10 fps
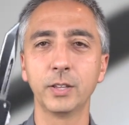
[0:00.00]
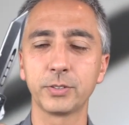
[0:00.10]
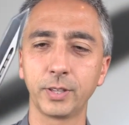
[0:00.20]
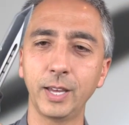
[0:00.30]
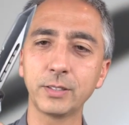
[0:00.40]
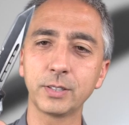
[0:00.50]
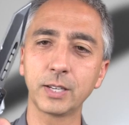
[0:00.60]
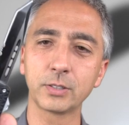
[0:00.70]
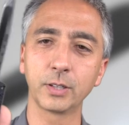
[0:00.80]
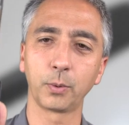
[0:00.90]
So that's
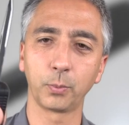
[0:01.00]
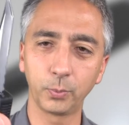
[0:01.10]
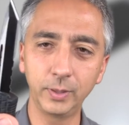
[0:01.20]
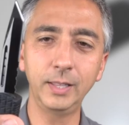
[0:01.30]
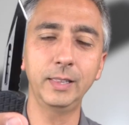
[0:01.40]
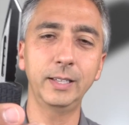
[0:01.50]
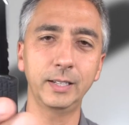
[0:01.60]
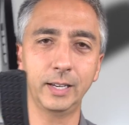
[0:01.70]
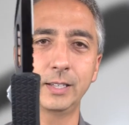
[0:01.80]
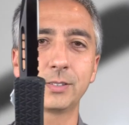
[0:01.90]
actually a really
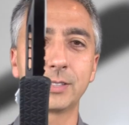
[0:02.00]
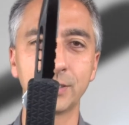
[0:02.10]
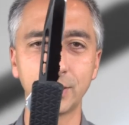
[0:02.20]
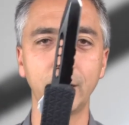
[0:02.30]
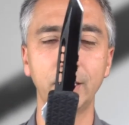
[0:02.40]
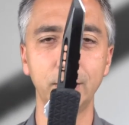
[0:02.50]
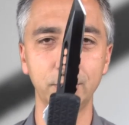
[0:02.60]
nice design